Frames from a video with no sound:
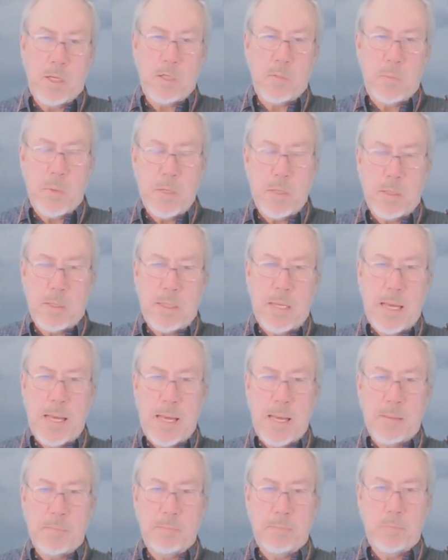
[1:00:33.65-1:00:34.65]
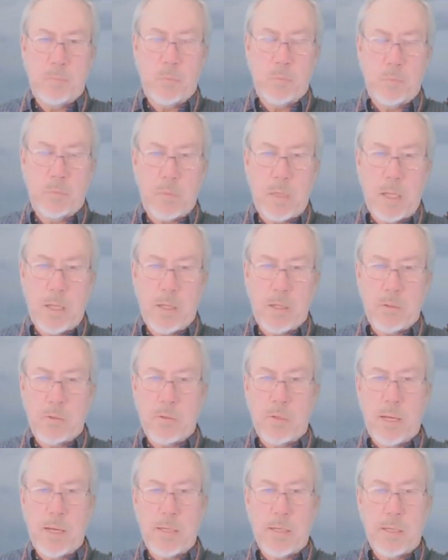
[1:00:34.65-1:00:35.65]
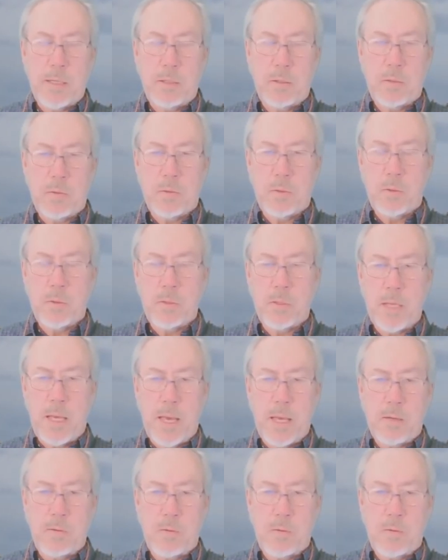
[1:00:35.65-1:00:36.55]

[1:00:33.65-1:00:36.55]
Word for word: spending time uh, trying to get the truth out.